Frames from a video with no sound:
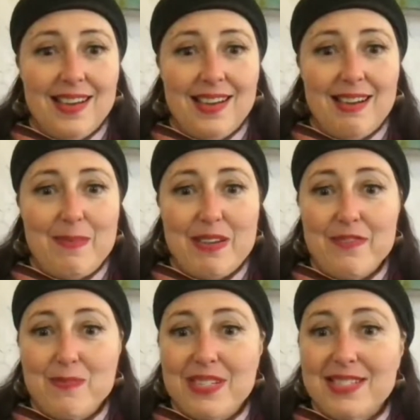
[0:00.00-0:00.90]
Um, and a
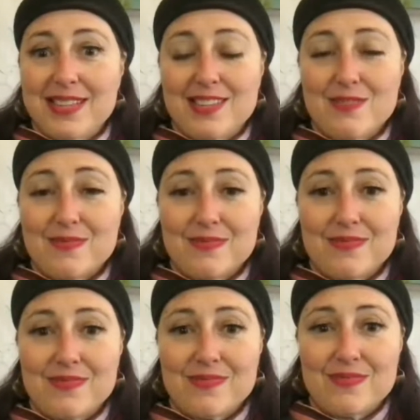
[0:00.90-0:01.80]
few months later,
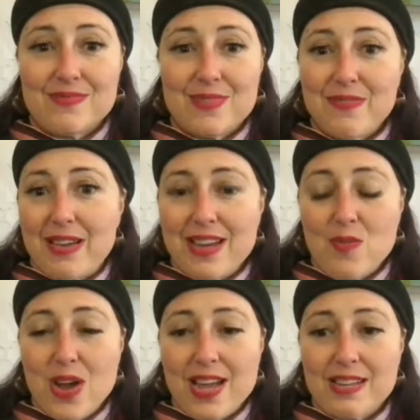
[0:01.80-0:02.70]
we found out
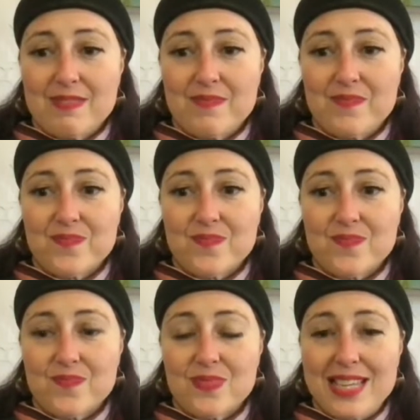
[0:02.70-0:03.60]
why.
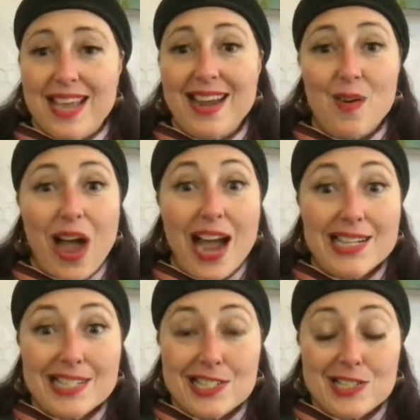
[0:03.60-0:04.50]
Now, I
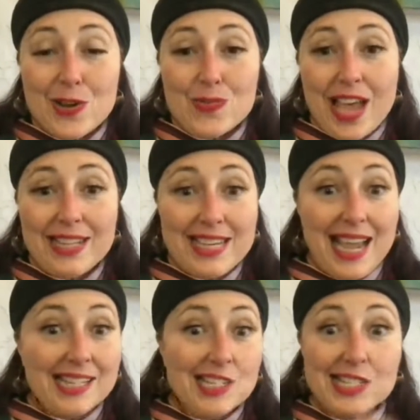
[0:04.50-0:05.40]
didn't know that. He
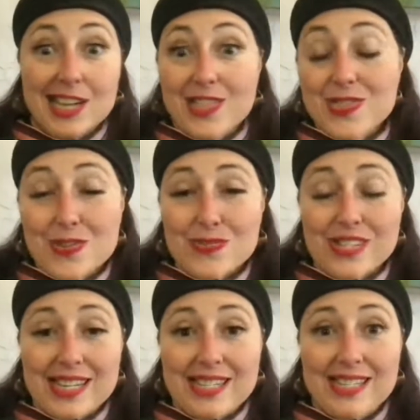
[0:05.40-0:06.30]
hadn't done
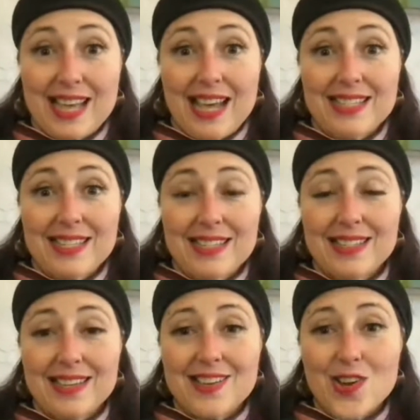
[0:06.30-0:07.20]
those things yet.
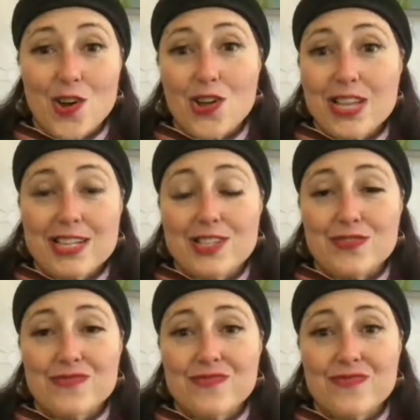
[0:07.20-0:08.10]
All I
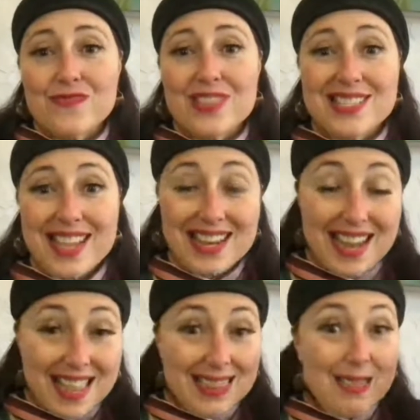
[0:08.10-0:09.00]
knew is that
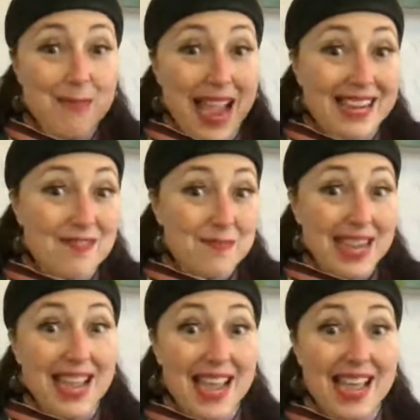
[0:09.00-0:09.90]
in the back of
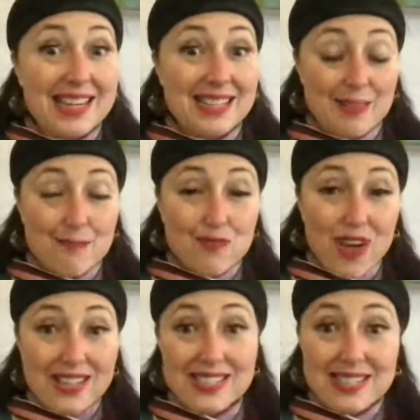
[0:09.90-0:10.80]
my head, the
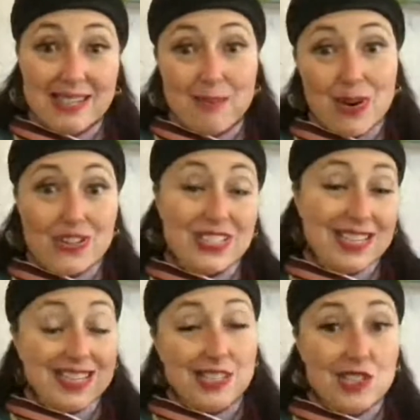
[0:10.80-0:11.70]
processing parts,
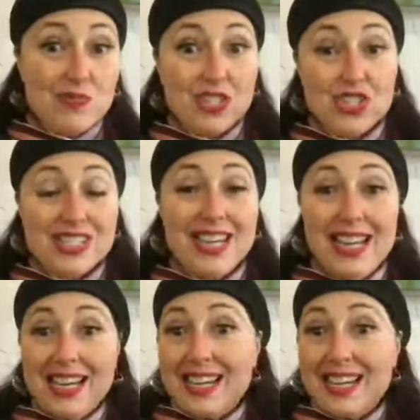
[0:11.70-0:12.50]
the intuition,